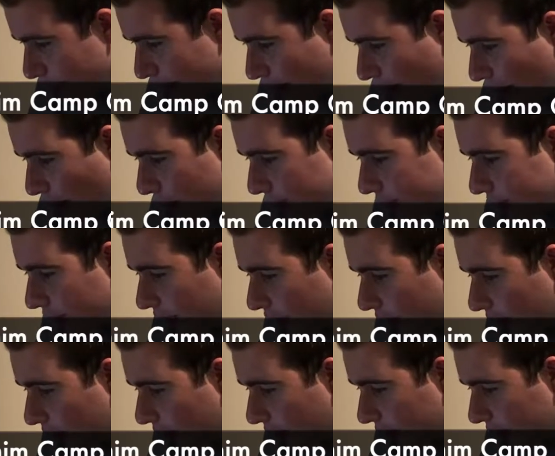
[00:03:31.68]
I would
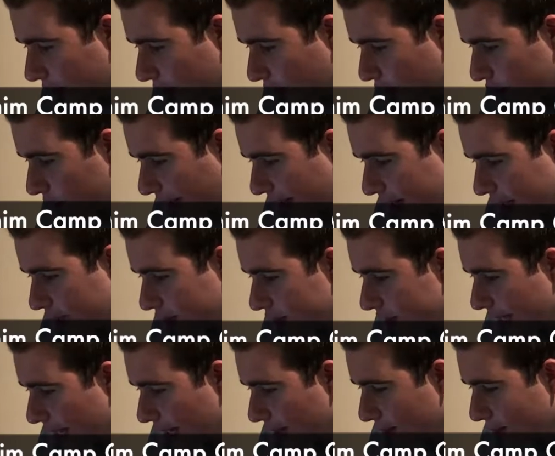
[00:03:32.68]
go, regular
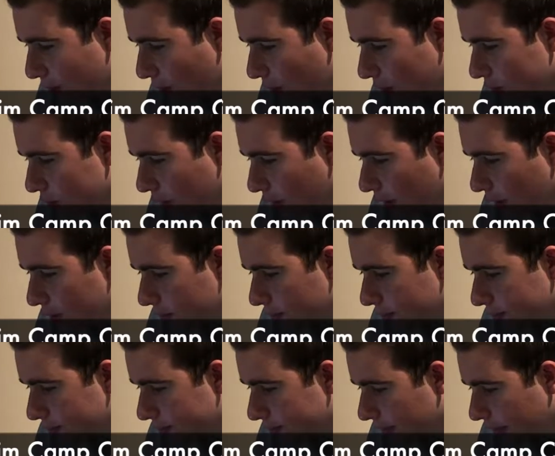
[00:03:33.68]
denim, all dark,
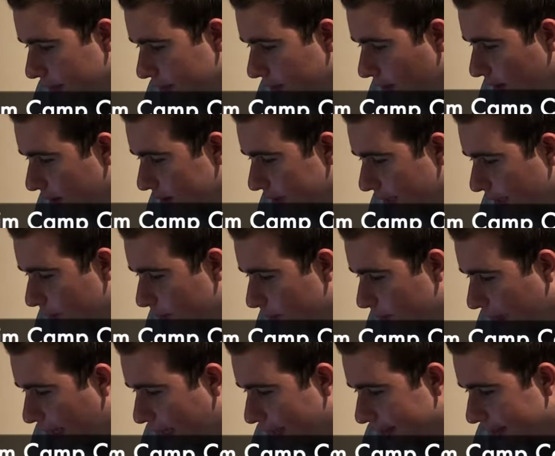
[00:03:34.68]
like dark denim,
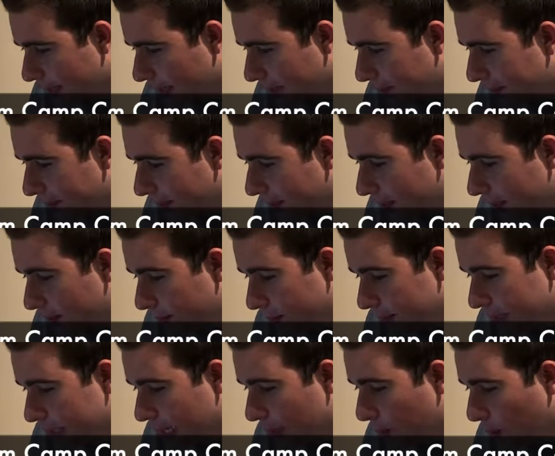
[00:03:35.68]
black denim. But
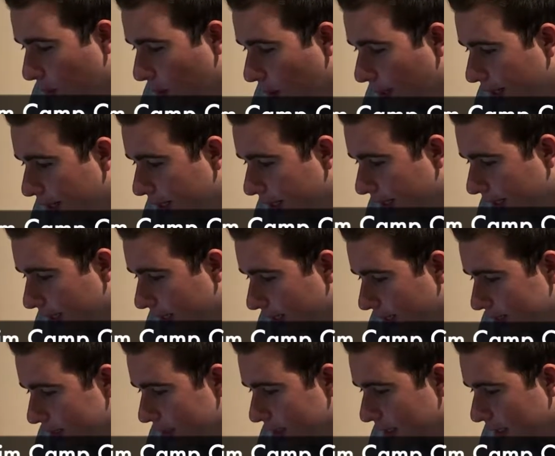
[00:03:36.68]
that one
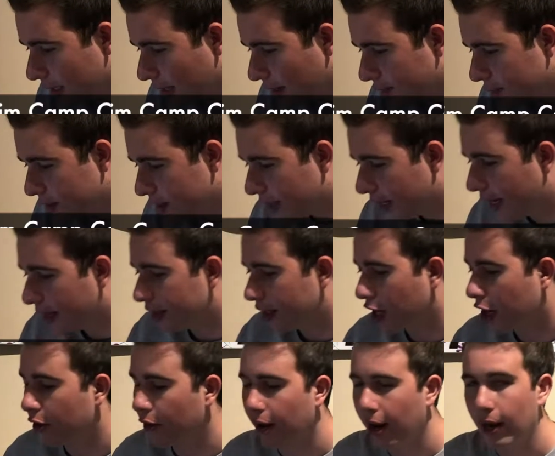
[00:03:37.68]
to the left of that, the
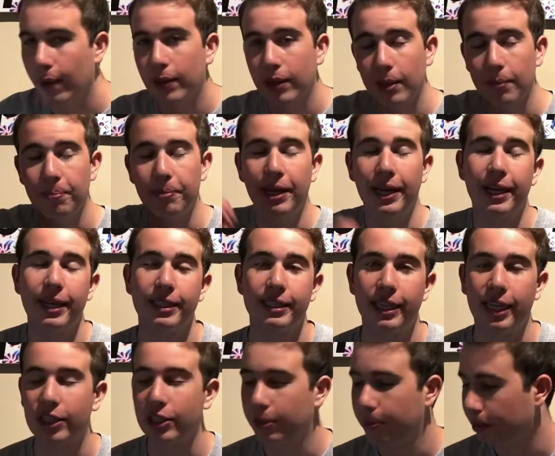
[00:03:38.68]
gray with the pink, is
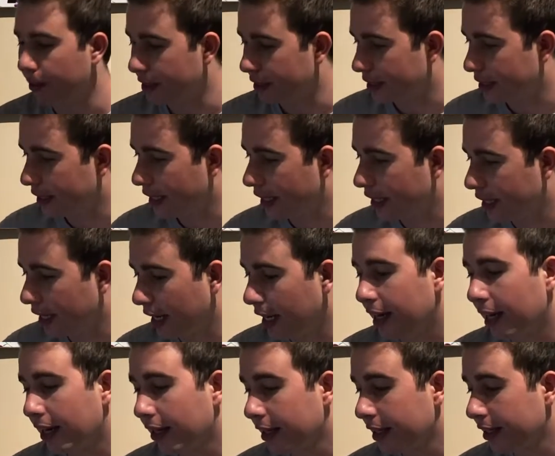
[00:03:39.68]
actually pretty sick. I
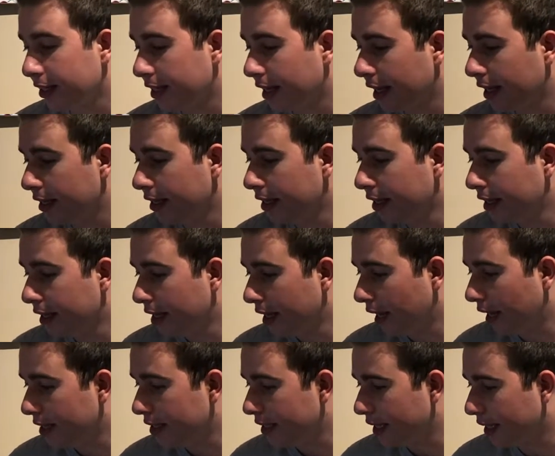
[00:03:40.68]
kind of like that.
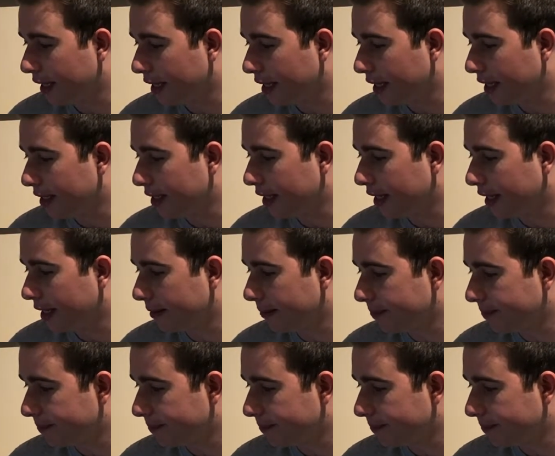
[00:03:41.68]
I dig it.